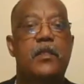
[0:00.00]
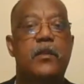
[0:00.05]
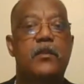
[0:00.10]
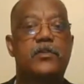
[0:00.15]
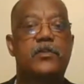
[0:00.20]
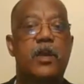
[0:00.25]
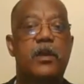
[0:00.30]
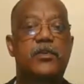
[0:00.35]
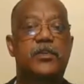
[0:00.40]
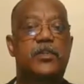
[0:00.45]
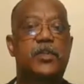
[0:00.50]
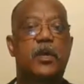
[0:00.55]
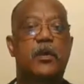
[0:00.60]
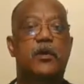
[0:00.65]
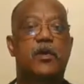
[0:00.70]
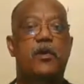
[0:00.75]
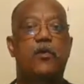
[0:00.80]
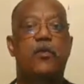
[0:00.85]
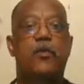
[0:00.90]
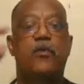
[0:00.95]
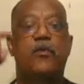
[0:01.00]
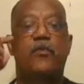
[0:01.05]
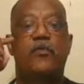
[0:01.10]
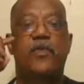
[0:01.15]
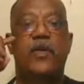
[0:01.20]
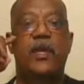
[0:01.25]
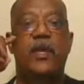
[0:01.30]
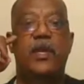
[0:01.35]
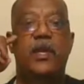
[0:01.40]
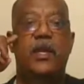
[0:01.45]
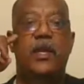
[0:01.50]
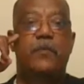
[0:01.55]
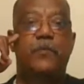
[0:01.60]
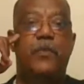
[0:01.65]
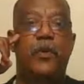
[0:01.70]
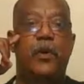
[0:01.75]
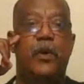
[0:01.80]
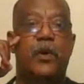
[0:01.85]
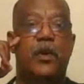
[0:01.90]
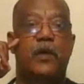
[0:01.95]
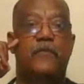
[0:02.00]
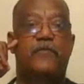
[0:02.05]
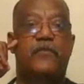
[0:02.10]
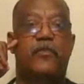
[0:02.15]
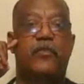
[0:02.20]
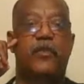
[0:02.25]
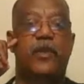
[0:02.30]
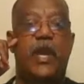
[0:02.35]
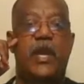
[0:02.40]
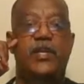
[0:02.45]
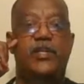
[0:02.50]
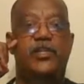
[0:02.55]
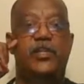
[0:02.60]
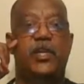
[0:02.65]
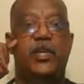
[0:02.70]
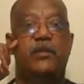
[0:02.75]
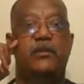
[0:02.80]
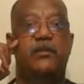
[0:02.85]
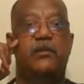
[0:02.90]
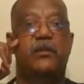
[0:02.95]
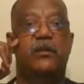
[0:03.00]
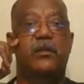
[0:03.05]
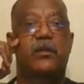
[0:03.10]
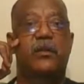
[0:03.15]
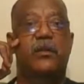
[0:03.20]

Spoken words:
There's also the book of creation,